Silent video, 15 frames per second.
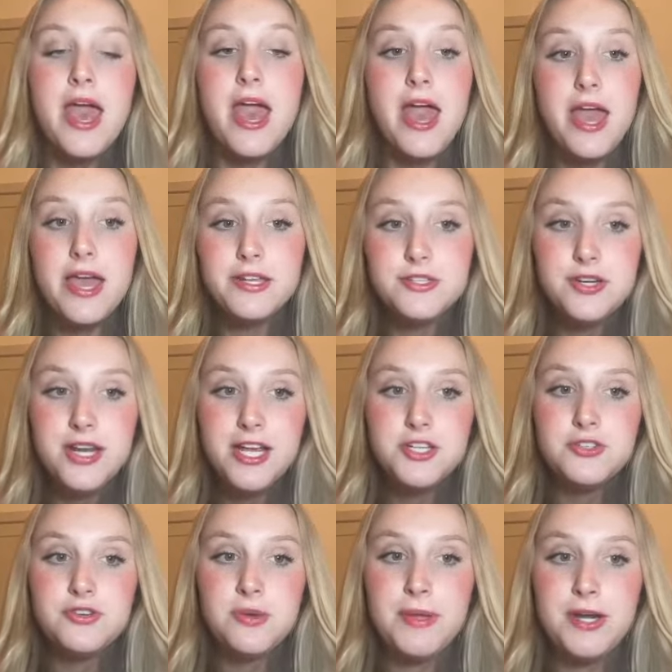
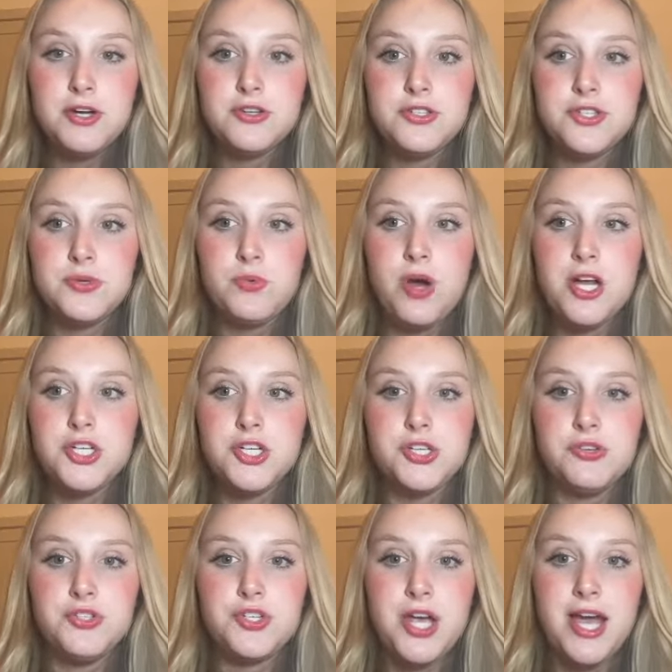International competitors to watch
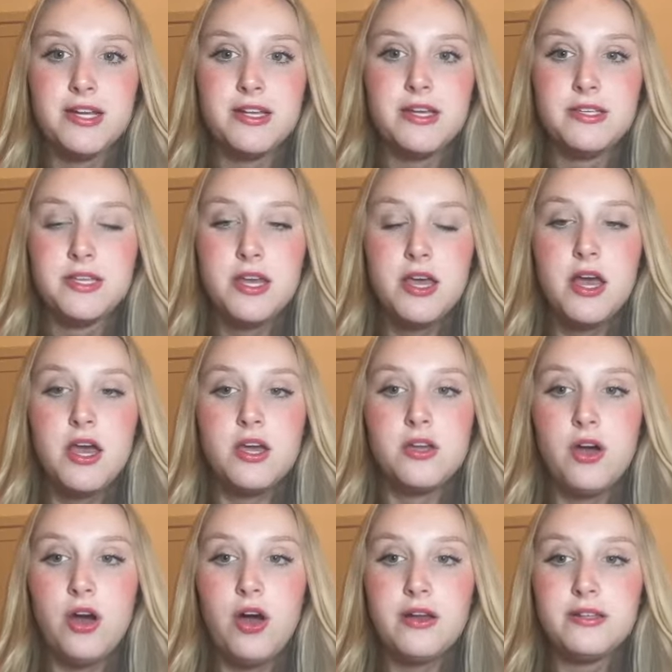include China's
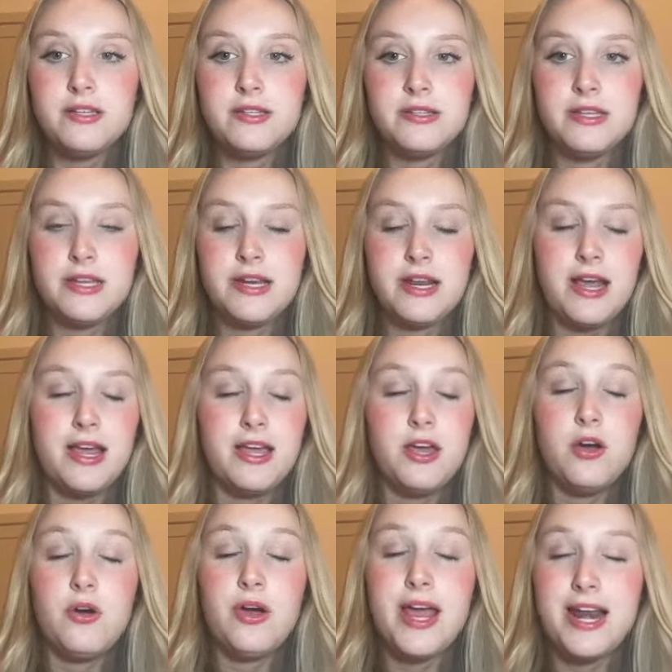Gan
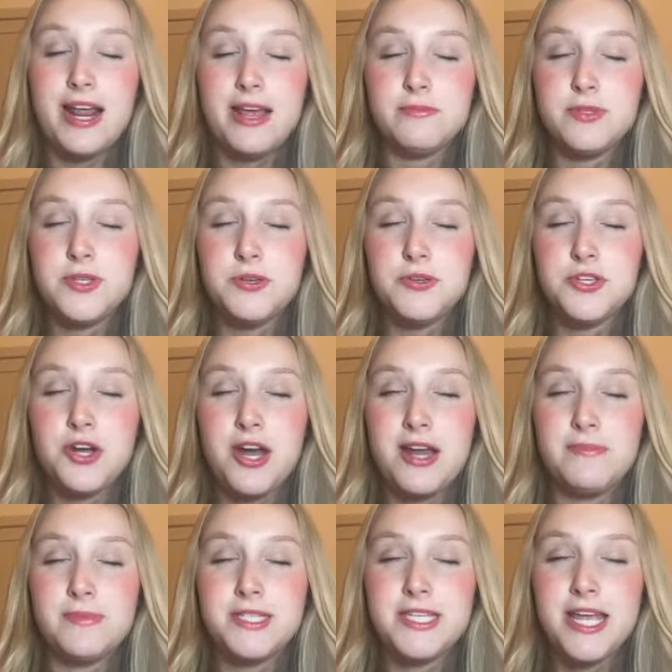Lihao, and I'm so sorry
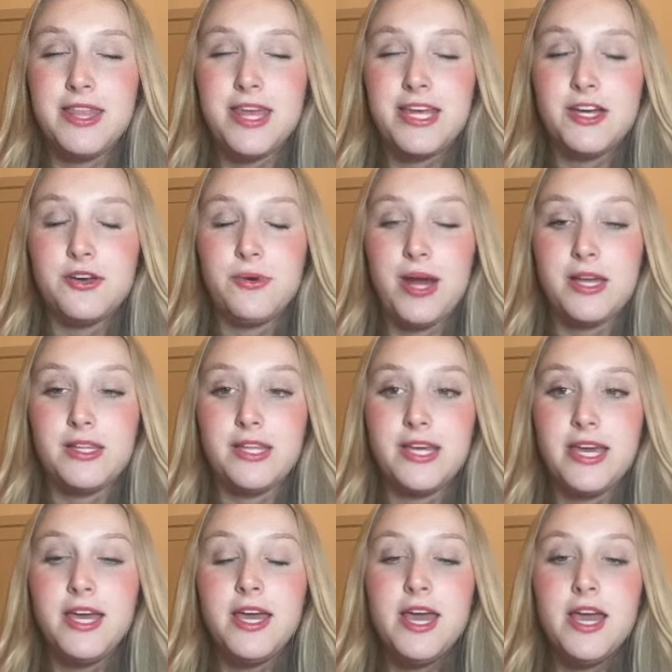I'm saying that
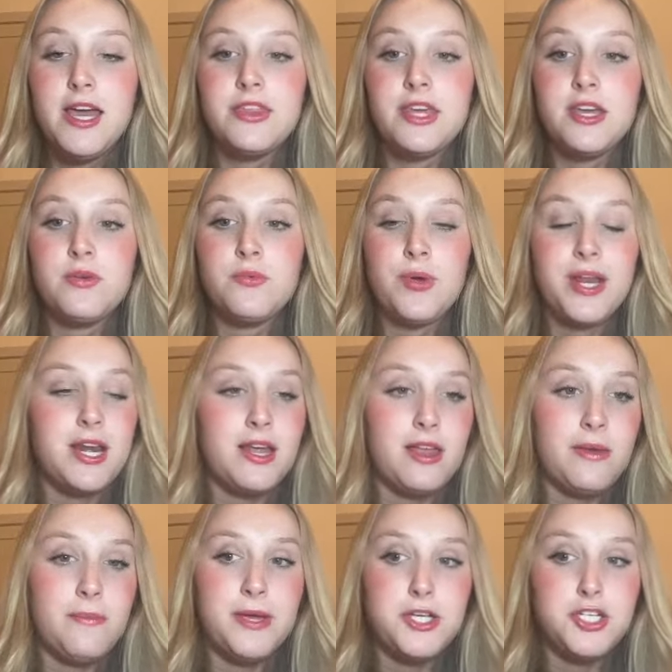incorrectly, the reigning
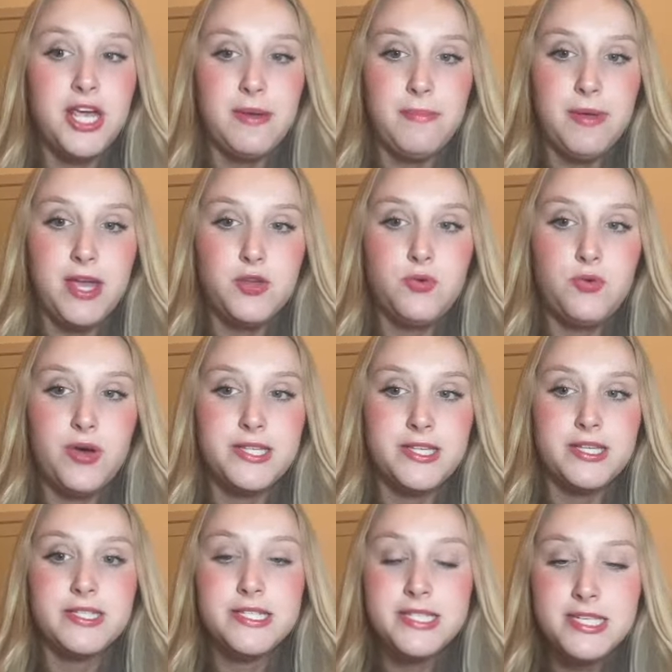Olympic champion who has
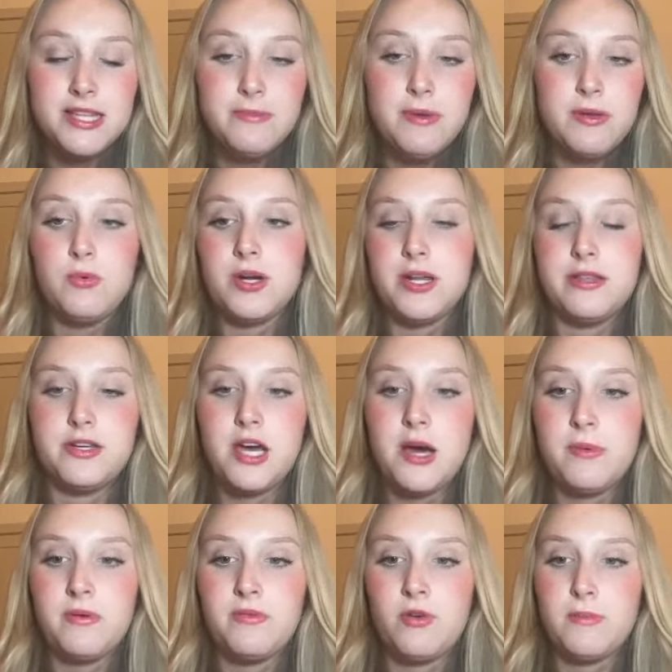consistently been one of the top
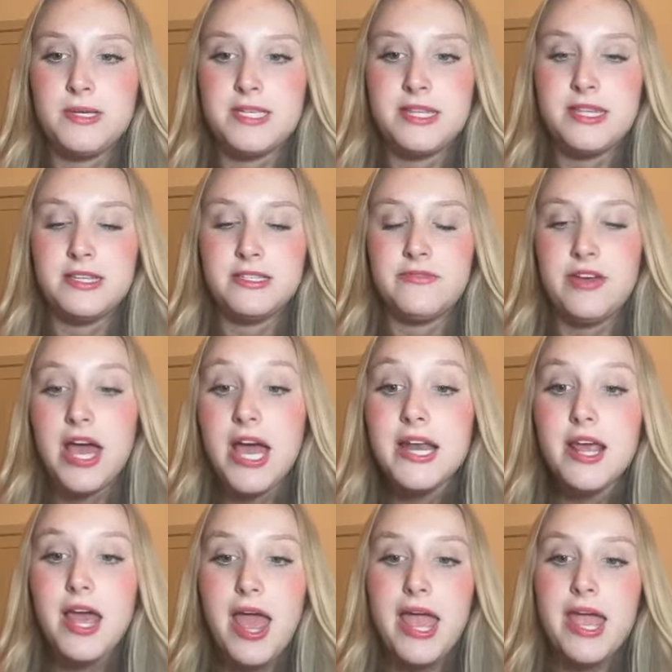performers in this event.
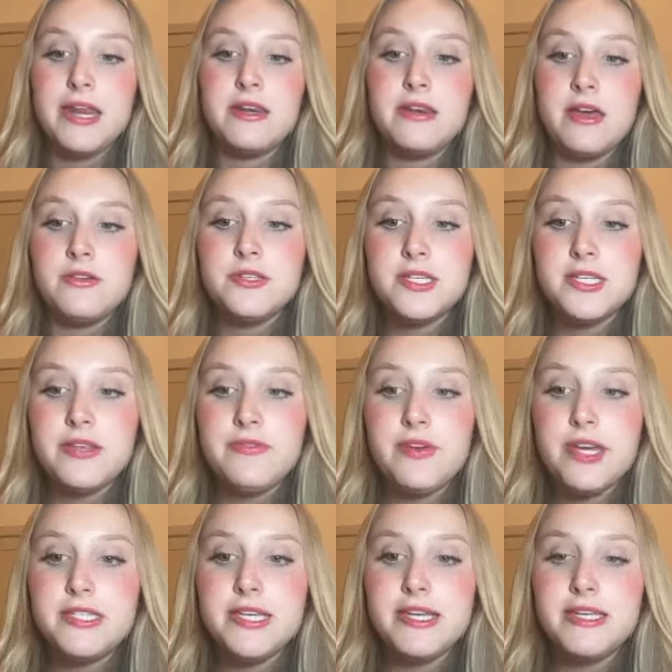Another
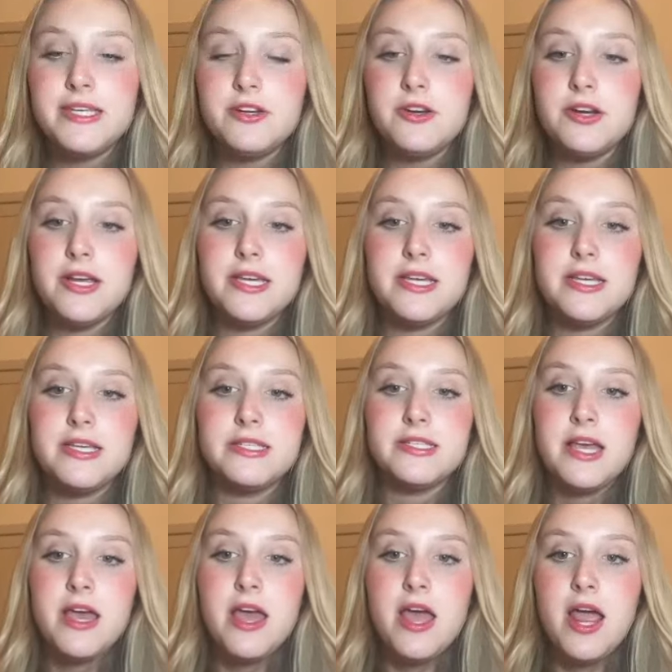significant contender
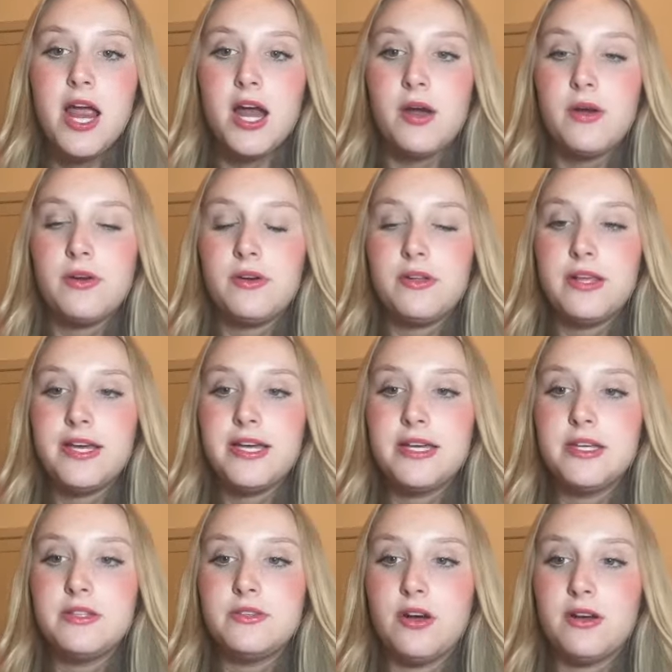is
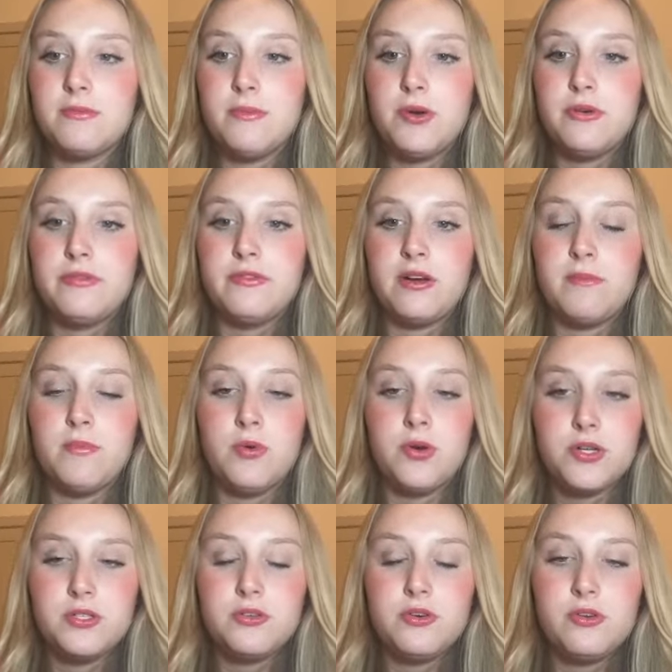Ariole Dongmo from
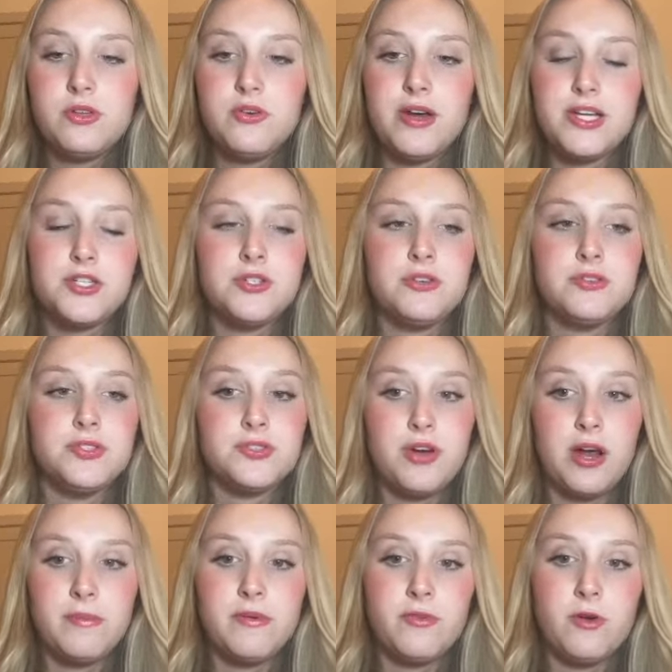Portugal, who has shown
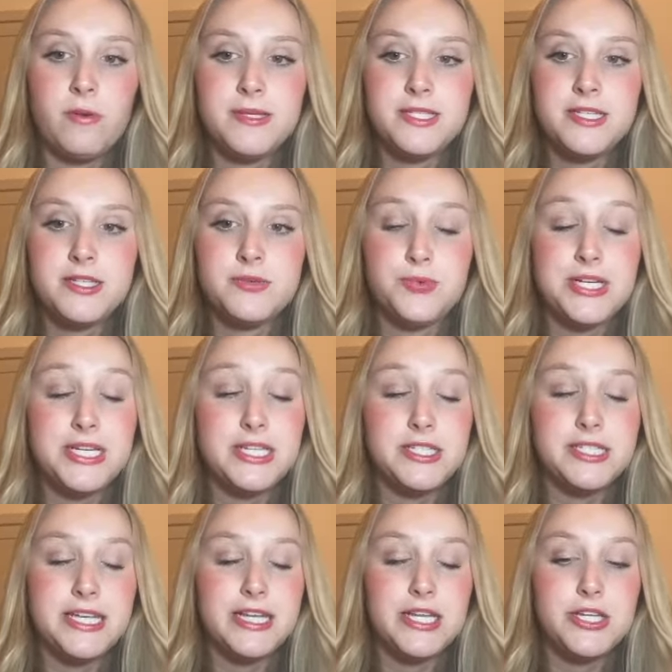strong performances in
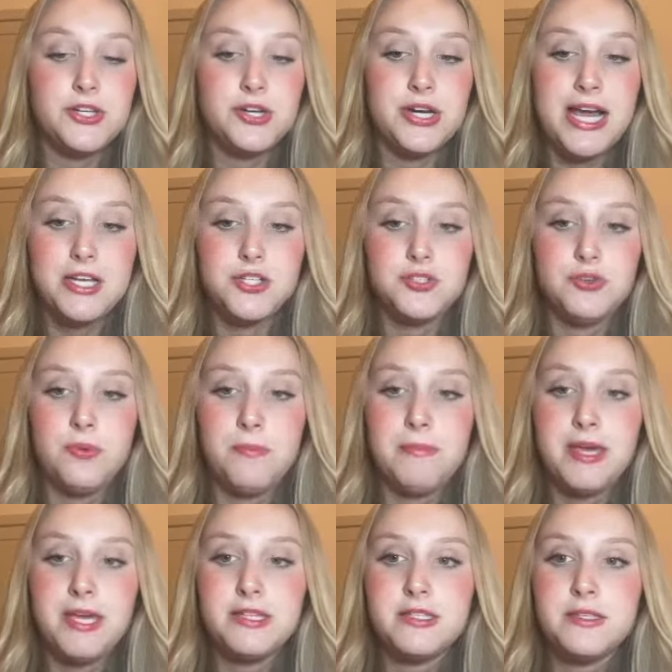recent international
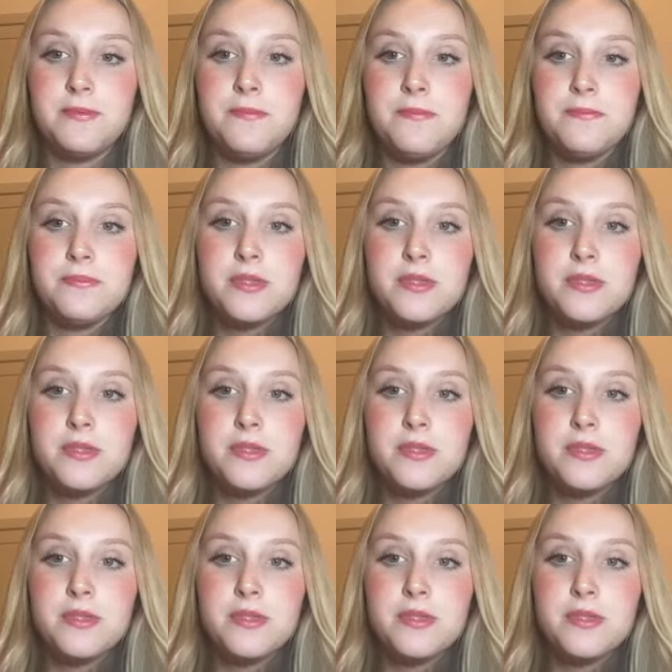meets.